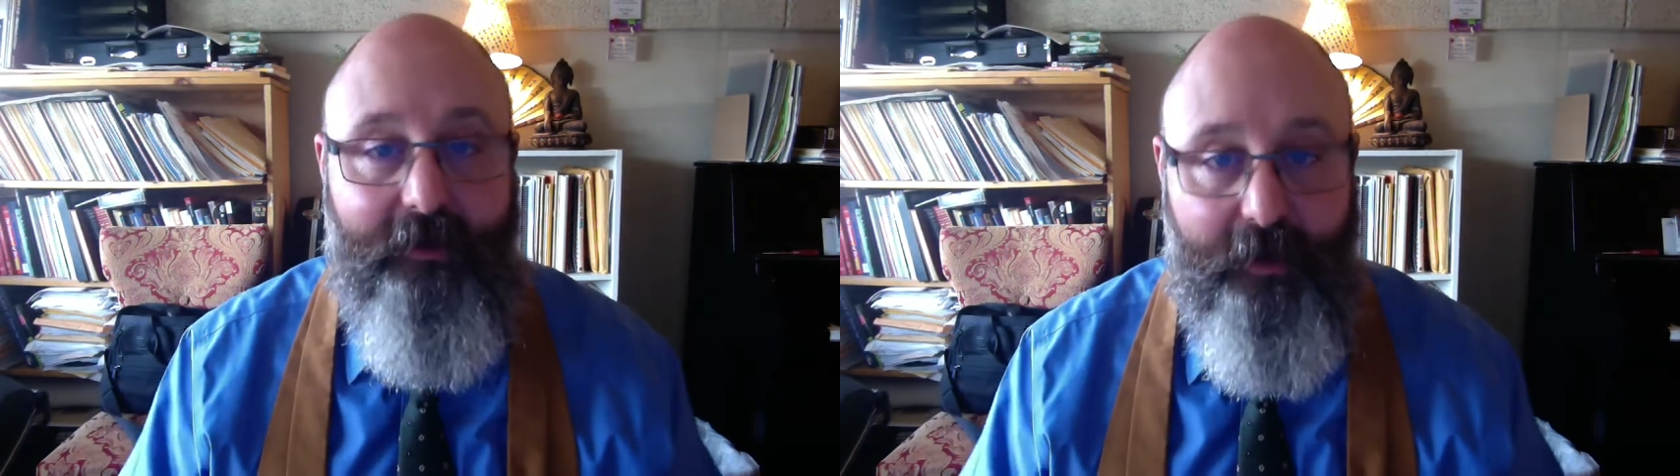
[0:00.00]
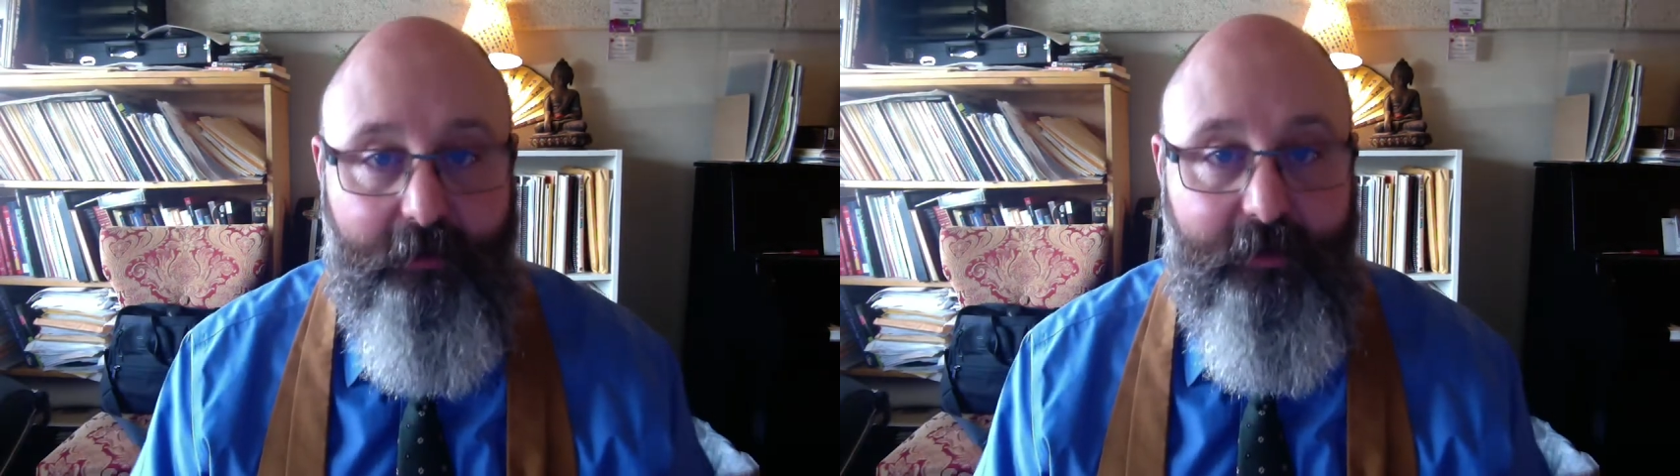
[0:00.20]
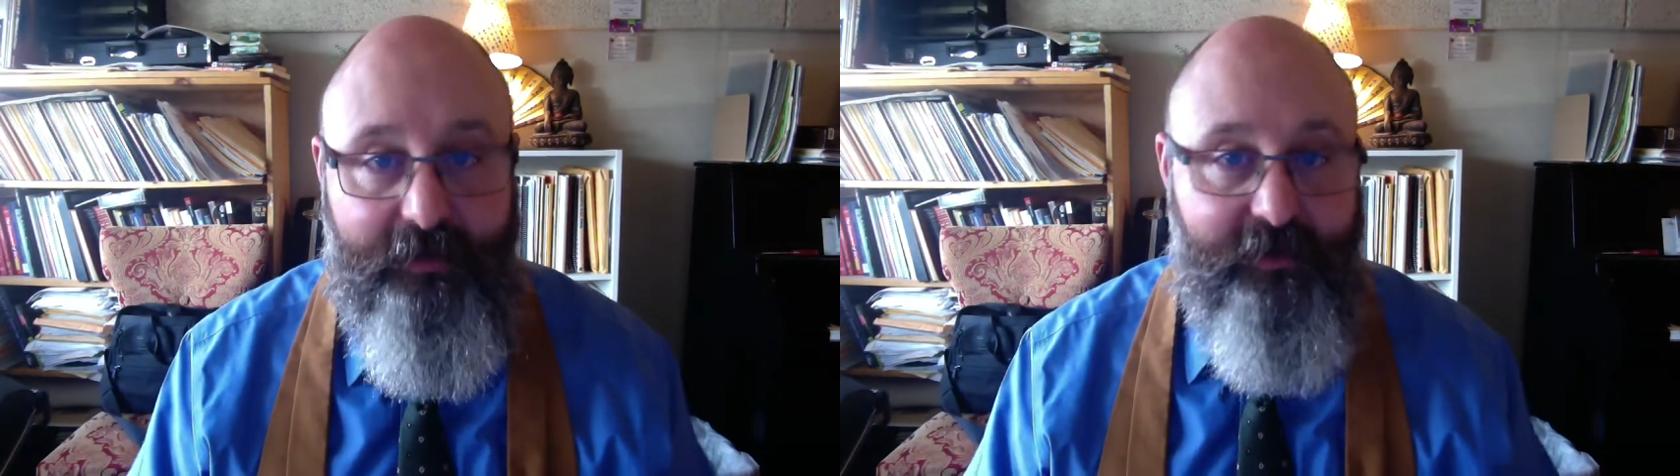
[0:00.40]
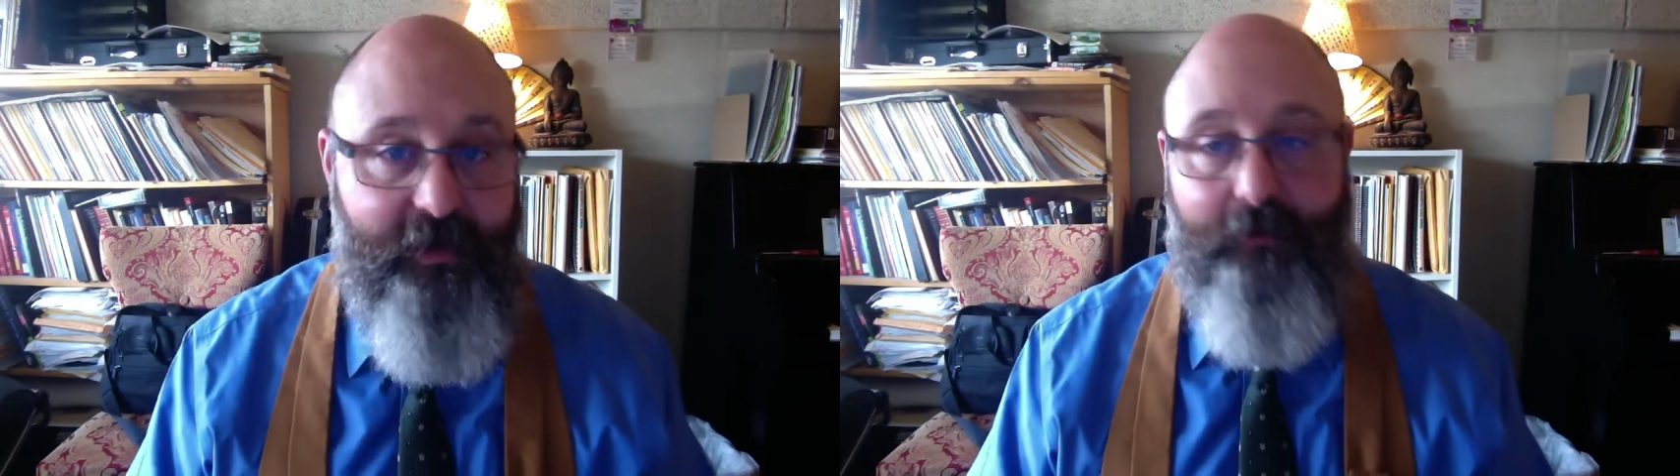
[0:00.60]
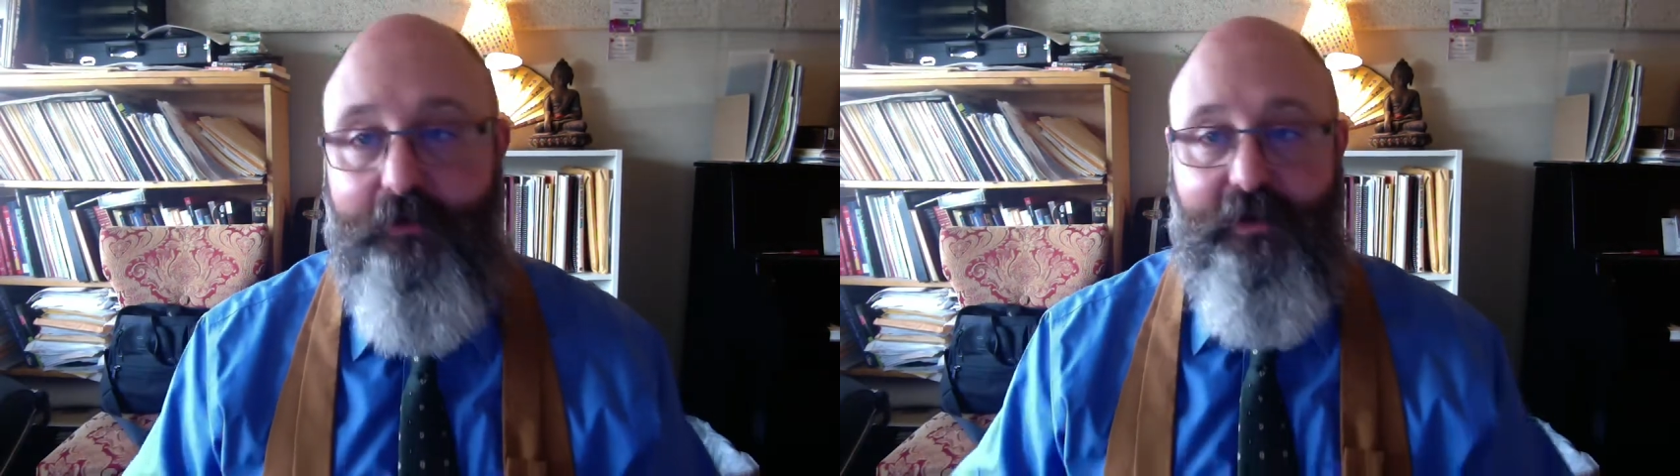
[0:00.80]
humans,
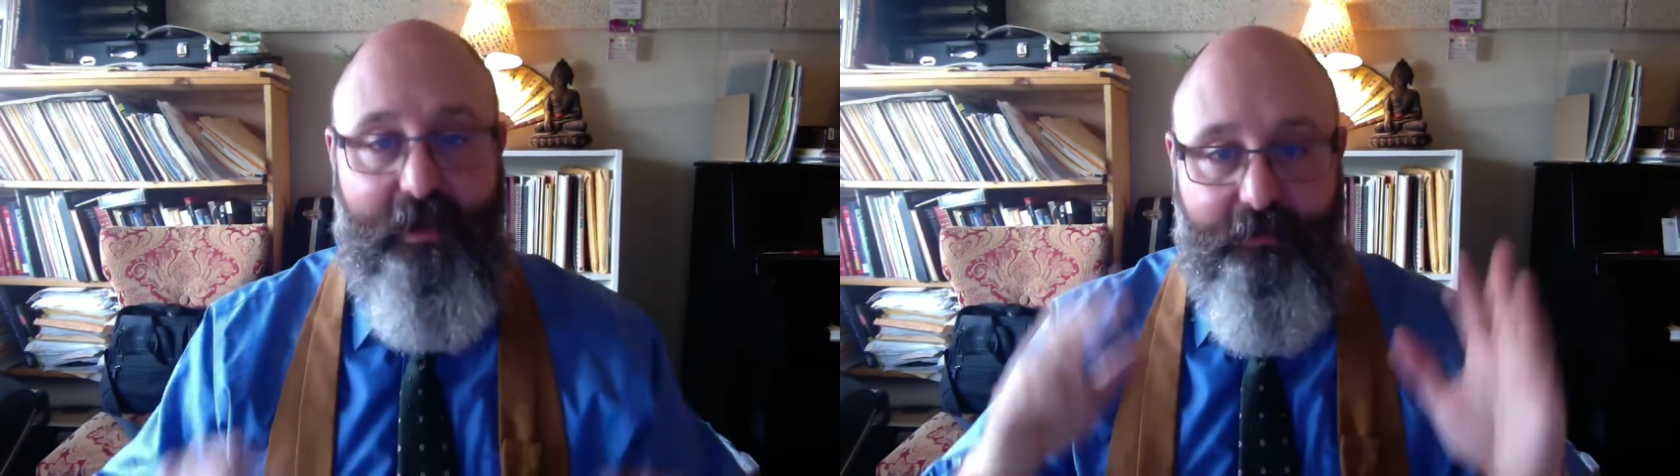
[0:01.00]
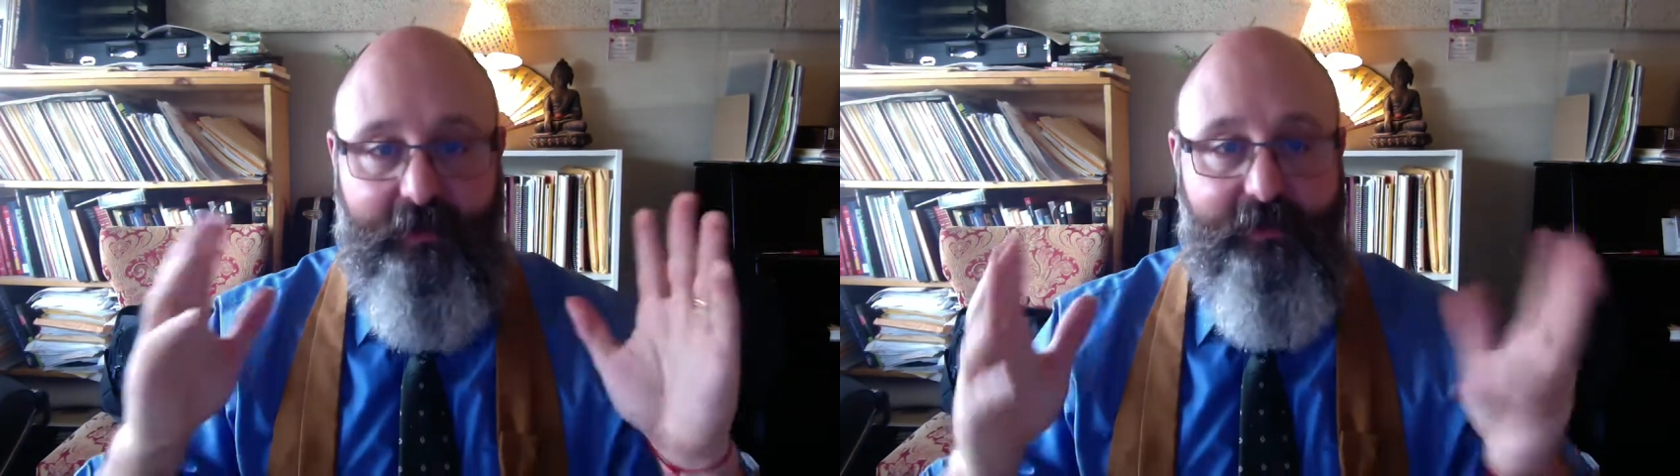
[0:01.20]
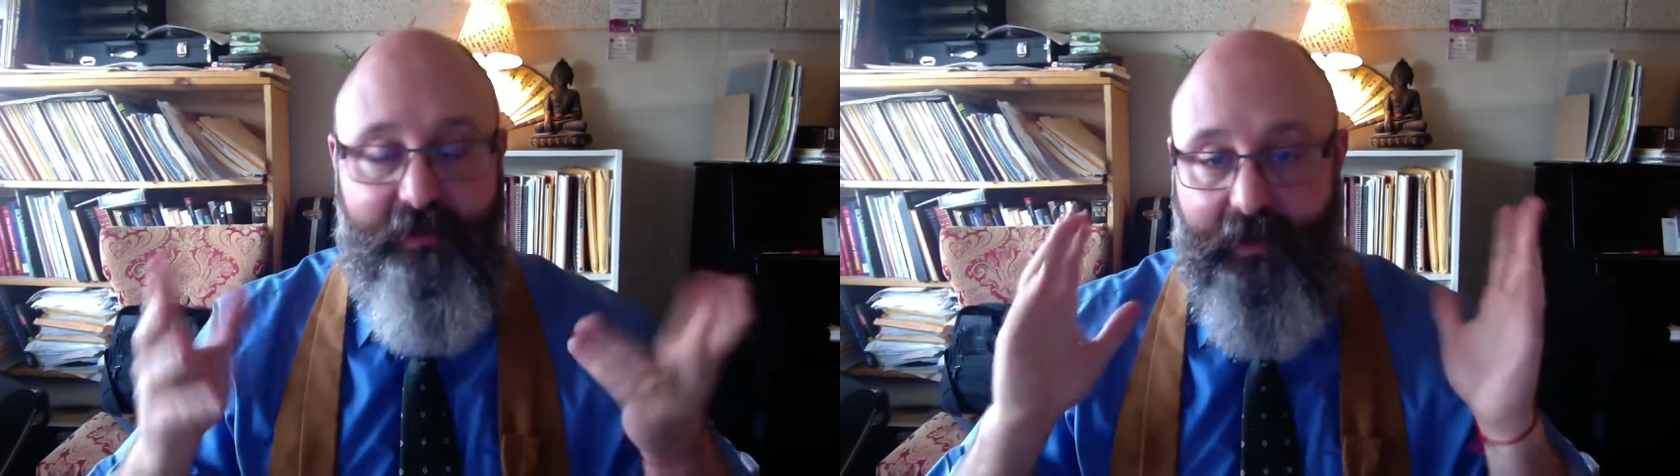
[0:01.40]
Homo sapiens,